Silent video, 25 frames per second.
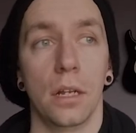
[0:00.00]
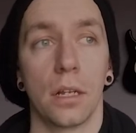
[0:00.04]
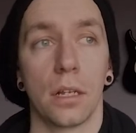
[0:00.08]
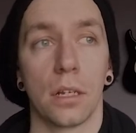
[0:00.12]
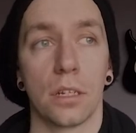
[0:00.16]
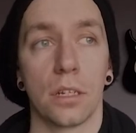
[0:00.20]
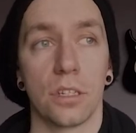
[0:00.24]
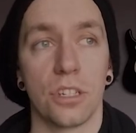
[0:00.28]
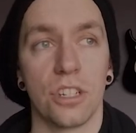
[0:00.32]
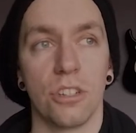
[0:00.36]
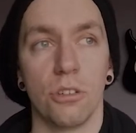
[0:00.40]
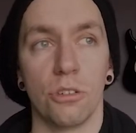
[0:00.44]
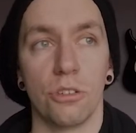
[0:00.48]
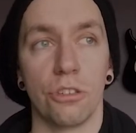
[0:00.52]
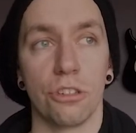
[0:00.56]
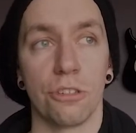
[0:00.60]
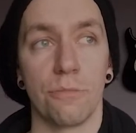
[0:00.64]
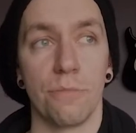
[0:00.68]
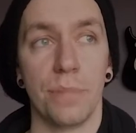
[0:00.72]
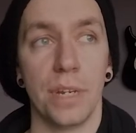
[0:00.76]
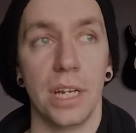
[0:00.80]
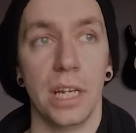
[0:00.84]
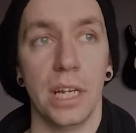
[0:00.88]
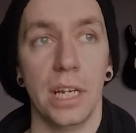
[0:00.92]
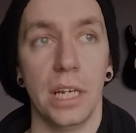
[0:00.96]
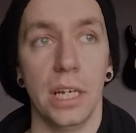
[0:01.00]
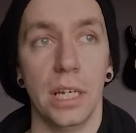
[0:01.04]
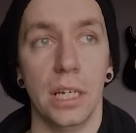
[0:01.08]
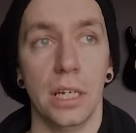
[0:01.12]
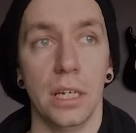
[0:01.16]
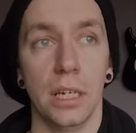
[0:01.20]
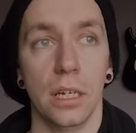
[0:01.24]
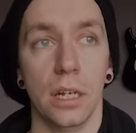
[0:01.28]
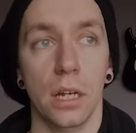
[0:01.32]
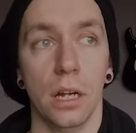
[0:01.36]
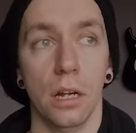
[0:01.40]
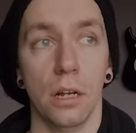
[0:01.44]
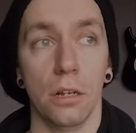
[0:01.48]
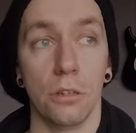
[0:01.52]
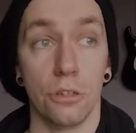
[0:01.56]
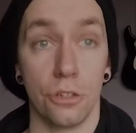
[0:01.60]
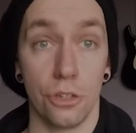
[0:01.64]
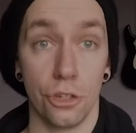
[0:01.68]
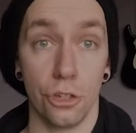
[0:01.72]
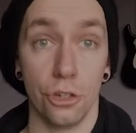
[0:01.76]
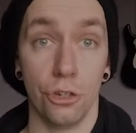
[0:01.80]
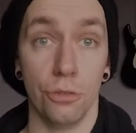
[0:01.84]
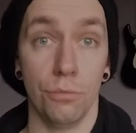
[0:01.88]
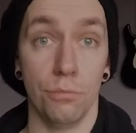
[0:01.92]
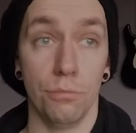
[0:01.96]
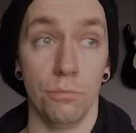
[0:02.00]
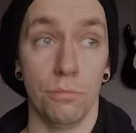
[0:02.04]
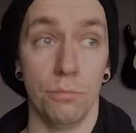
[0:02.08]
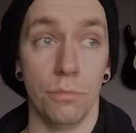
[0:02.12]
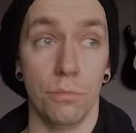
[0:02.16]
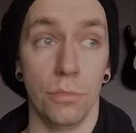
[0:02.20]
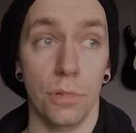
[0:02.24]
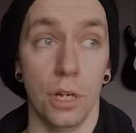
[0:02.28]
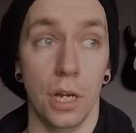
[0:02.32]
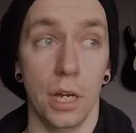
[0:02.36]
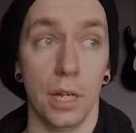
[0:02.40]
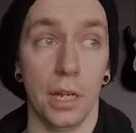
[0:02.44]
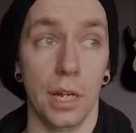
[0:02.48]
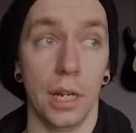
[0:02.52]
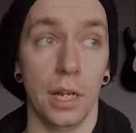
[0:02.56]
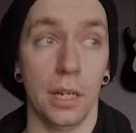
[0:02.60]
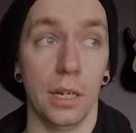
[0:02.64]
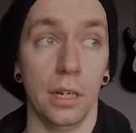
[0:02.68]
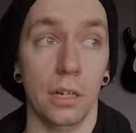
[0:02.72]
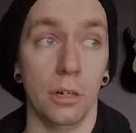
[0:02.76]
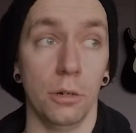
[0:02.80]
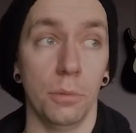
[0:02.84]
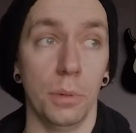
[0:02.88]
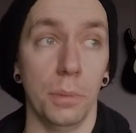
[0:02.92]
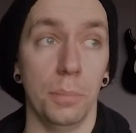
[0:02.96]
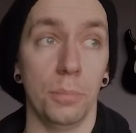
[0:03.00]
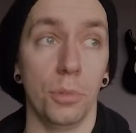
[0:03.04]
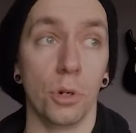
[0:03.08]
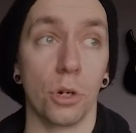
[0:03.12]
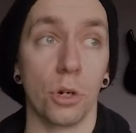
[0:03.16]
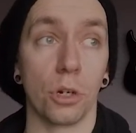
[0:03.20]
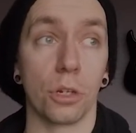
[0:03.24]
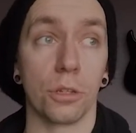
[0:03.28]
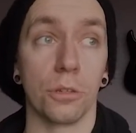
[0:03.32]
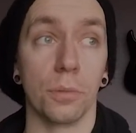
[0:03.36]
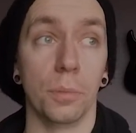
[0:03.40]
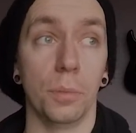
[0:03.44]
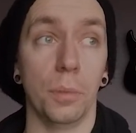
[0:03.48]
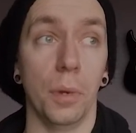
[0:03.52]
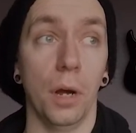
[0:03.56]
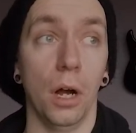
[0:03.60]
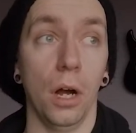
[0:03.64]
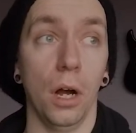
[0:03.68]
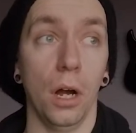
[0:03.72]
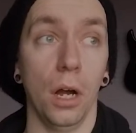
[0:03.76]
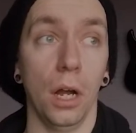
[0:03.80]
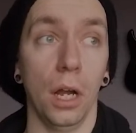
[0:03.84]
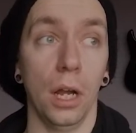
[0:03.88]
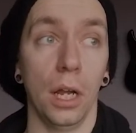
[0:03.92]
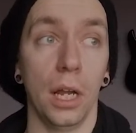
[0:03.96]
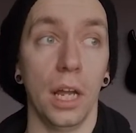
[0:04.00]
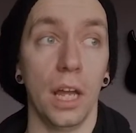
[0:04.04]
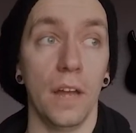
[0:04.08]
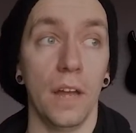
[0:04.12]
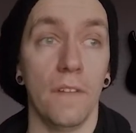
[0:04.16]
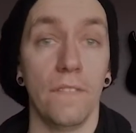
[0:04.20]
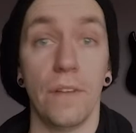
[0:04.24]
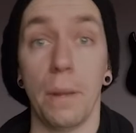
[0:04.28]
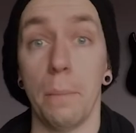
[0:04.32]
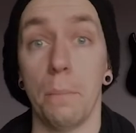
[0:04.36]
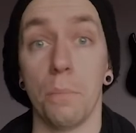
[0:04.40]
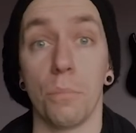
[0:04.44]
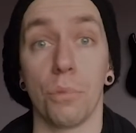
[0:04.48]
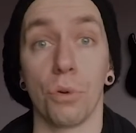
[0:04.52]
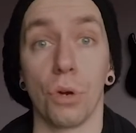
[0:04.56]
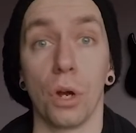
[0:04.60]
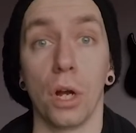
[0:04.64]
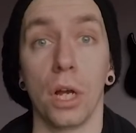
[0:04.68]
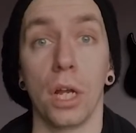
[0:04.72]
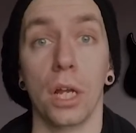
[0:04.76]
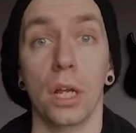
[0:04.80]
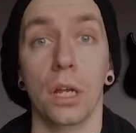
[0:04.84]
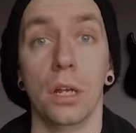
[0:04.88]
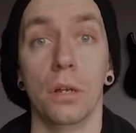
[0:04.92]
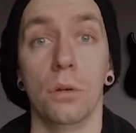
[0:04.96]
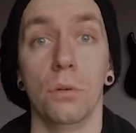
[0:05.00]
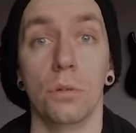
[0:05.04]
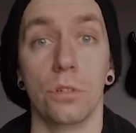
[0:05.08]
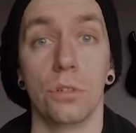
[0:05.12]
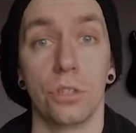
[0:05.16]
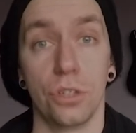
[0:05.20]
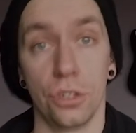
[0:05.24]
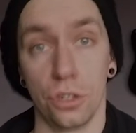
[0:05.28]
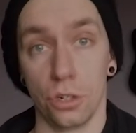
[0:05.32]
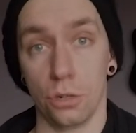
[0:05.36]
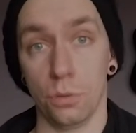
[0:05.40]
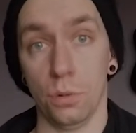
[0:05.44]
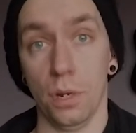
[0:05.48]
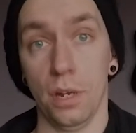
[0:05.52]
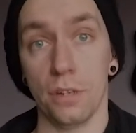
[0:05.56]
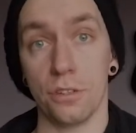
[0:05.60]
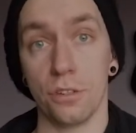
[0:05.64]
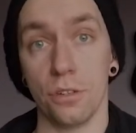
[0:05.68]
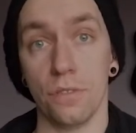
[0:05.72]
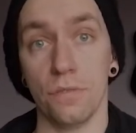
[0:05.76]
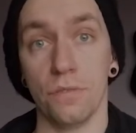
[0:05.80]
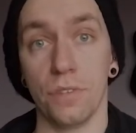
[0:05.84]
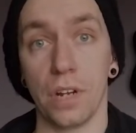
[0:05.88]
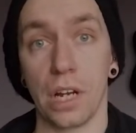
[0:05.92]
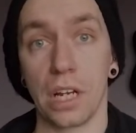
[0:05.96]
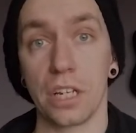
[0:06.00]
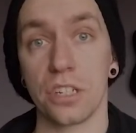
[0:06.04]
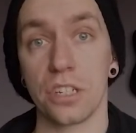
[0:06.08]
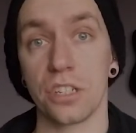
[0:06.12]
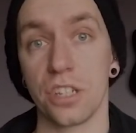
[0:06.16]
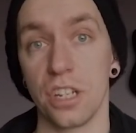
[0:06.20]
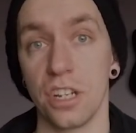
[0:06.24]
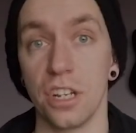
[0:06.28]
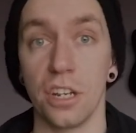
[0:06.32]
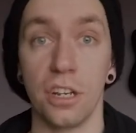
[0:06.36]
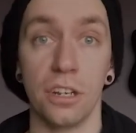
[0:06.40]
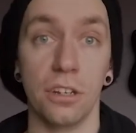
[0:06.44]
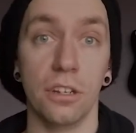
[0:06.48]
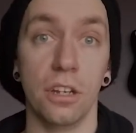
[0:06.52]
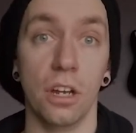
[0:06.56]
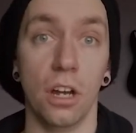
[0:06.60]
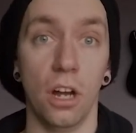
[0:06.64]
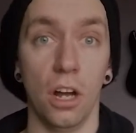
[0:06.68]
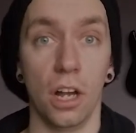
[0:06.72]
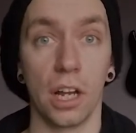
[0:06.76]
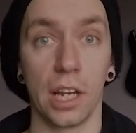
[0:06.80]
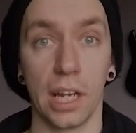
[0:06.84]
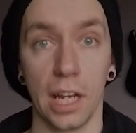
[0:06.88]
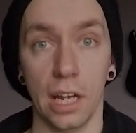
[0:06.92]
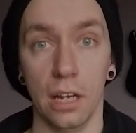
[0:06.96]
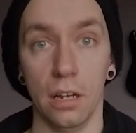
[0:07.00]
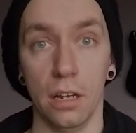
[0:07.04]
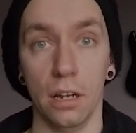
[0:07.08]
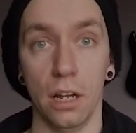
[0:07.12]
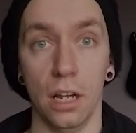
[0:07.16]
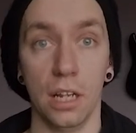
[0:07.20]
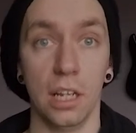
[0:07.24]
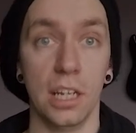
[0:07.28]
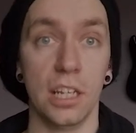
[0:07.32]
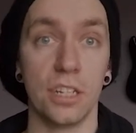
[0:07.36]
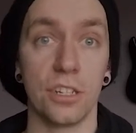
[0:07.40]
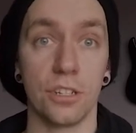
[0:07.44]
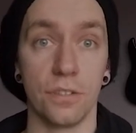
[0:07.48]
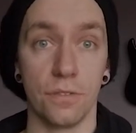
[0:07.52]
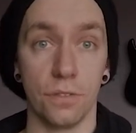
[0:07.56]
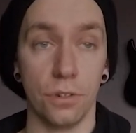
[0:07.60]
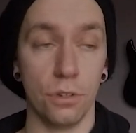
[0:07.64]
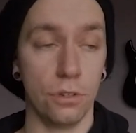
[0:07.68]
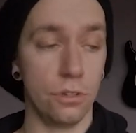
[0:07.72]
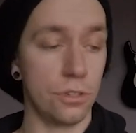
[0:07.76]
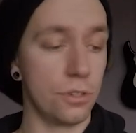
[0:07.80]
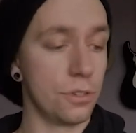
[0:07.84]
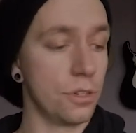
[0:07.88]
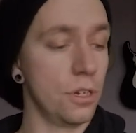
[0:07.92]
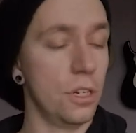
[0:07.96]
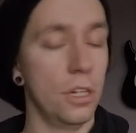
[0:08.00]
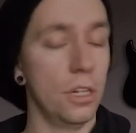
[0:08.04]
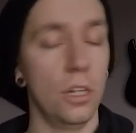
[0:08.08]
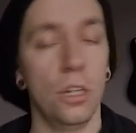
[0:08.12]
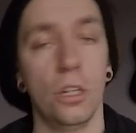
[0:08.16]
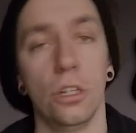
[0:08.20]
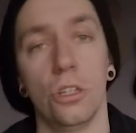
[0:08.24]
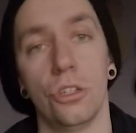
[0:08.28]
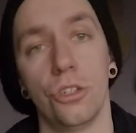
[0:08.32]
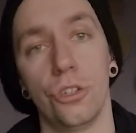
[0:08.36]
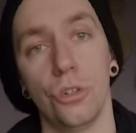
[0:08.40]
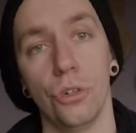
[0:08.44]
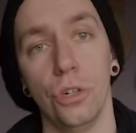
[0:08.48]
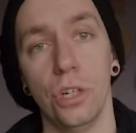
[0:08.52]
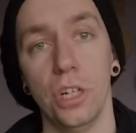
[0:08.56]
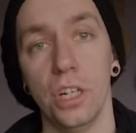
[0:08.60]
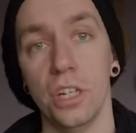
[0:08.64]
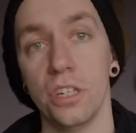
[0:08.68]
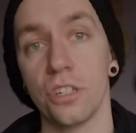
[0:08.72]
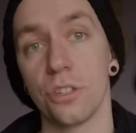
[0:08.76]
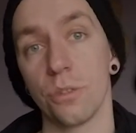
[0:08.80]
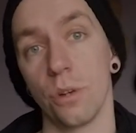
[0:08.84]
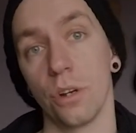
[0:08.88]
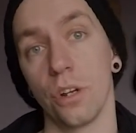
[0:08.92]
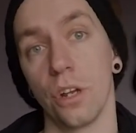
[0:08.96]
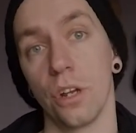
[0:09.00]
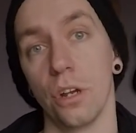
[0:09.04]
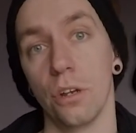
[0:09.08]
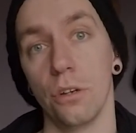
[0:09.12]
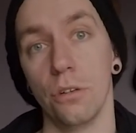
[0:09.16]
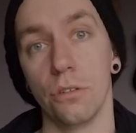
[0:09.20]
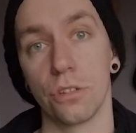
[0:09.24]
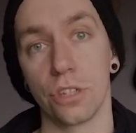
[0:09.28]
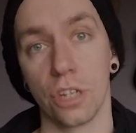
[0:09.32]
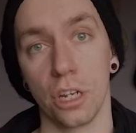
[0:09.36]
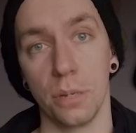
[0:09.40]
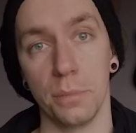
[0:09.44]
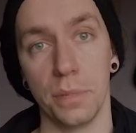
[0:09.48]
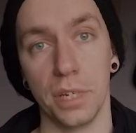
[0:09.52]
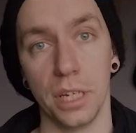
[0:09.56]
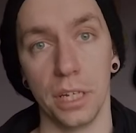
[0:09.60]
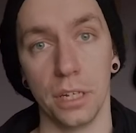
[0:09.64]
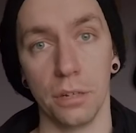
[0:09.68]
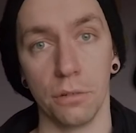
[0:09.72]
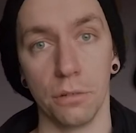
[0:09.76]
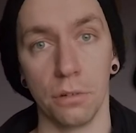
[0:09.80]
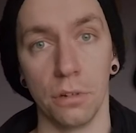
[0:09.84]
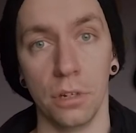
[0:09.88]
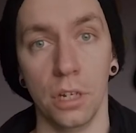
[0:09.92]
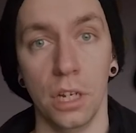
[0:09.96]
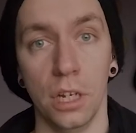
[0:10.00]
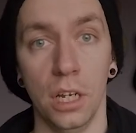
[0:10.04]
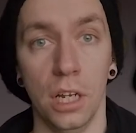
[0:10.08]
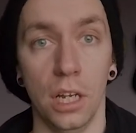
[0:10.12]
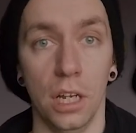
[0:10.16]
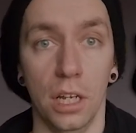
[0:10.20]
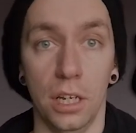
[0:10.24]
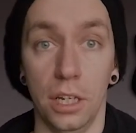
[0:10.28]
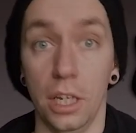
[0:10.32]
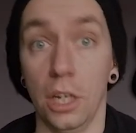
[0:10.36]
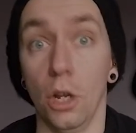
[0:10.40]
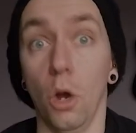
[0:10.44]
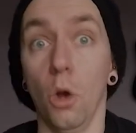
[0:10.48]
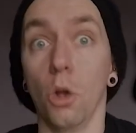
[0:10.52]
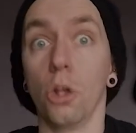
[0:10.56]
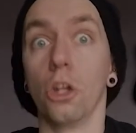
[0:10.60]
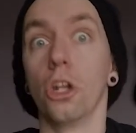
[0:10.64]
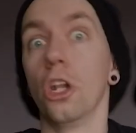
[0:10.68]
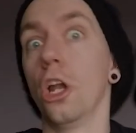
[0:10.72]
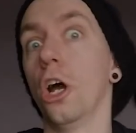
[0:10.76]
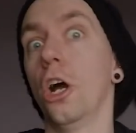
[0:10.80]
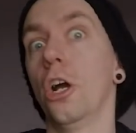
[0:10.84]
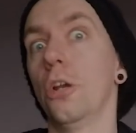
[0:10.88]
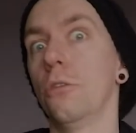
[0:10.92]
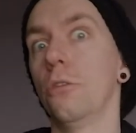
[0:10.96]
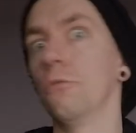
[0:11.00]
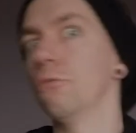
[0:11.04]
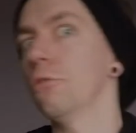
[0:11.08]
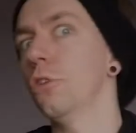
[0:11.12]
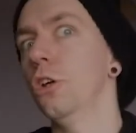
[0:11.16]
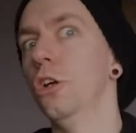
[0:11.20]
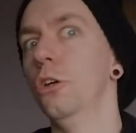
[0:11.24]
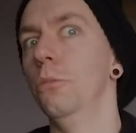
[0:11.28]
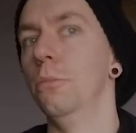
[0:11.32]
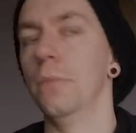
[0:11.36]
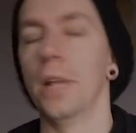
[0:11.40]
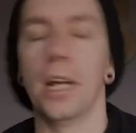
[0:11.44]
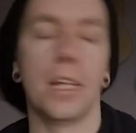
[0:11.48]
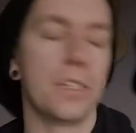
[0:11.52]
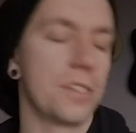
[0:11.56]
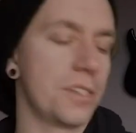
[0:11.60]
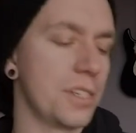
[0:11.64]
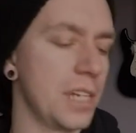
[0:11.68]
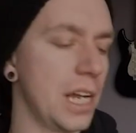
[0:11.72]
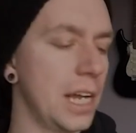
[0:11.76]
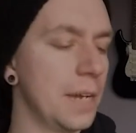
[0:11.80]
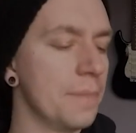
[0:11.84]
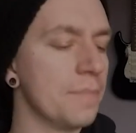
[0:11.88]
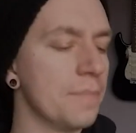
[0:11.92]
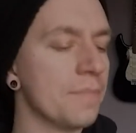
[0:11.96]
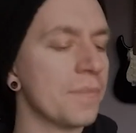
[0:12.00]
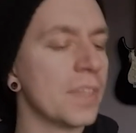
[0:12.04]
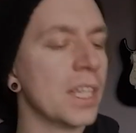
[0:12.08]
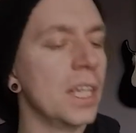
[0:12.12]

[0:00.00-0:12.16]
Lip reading: because it will just be Zoom, and then it will be booked by Eventbrite, which is a good way of doing things, because then I get a list of who's joining, so I know who's going to be in the online room, let's say.